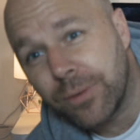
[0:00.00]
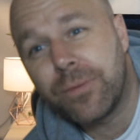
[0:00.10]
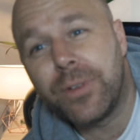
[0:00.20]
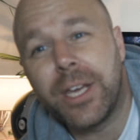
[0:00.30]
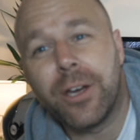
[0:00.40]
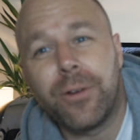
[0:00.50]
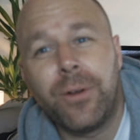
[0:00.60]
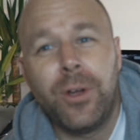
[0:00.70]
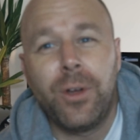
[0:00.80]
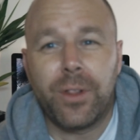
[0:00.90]
of that
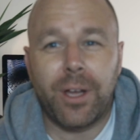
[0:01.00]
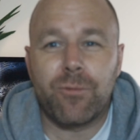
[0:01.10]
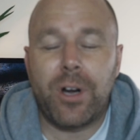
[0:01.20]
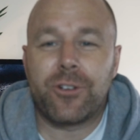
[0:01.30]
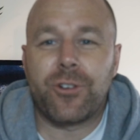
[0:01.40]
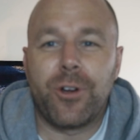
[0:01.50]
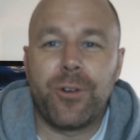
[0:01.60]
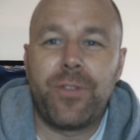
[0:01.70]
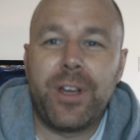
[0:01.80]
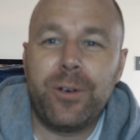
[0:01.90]
retro
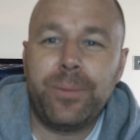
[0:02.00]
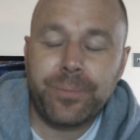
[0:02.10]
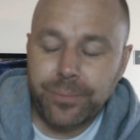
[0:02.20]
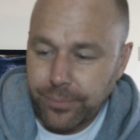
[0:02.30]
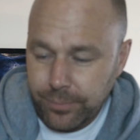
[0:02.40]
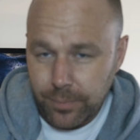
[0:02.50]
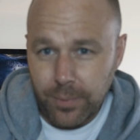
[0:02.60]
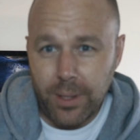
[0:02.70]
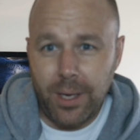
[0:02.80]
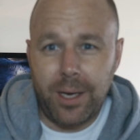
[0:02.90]
feel.
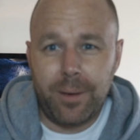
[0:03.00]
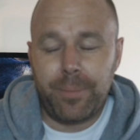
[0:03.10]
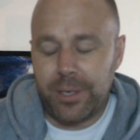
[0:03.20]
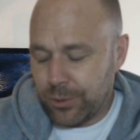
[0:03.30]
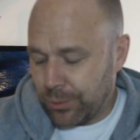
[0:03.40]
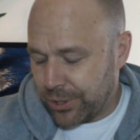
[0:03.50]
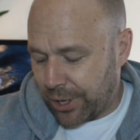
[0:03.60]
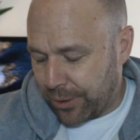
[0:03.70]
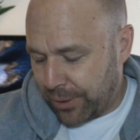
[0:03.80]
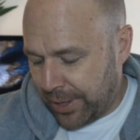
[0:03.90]
But is
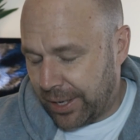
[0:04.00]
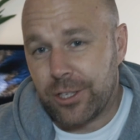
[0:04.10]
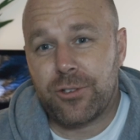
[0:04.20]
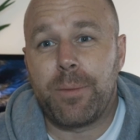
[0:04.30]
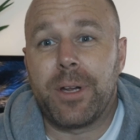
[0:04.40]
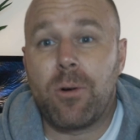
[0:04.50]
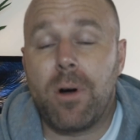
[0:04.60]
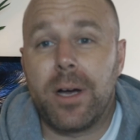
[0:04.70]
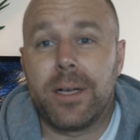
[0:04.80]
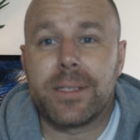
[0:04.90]
also extremely
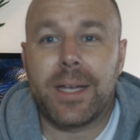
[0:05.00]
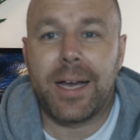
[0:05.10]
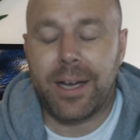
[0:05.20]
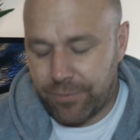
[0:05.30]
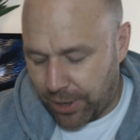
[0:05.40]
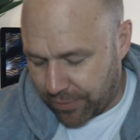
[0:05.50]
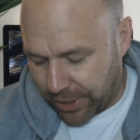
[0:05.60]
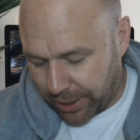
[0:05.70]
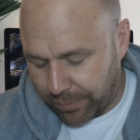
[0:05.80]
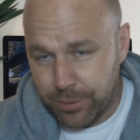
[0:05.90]
quiet and very,
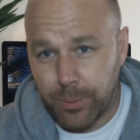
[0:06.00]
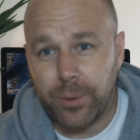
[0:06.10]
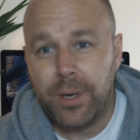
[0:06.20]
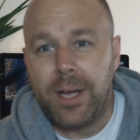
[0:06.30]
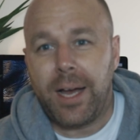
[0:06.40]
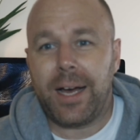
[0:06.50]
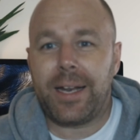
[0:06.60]
very comfortable. And